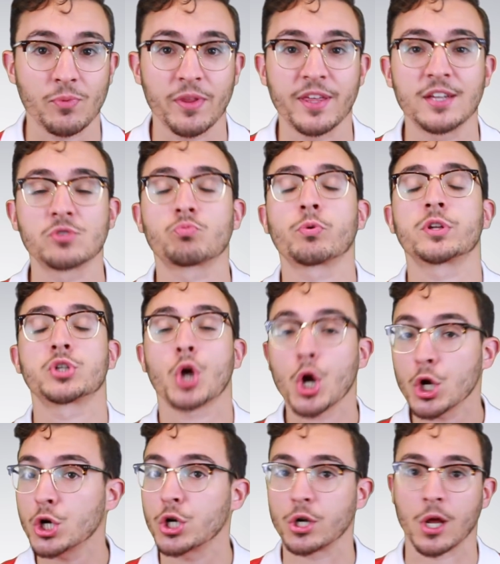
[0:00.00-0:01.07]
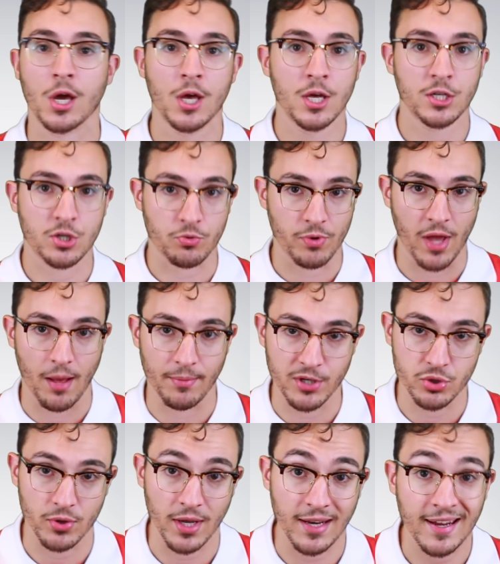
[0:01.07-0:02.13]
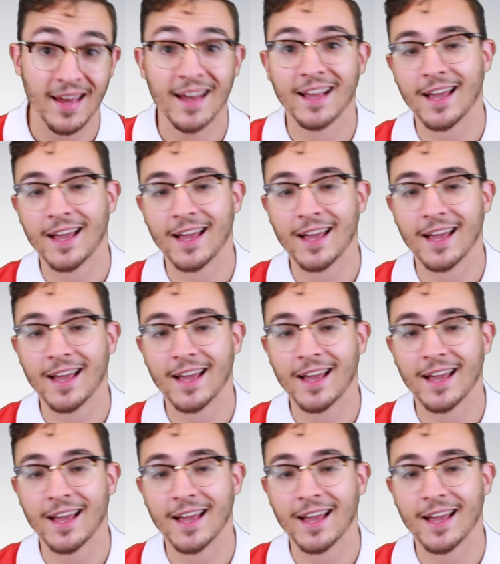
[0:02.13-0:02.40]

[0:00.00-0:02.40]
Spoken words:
with his return to Real Madrid,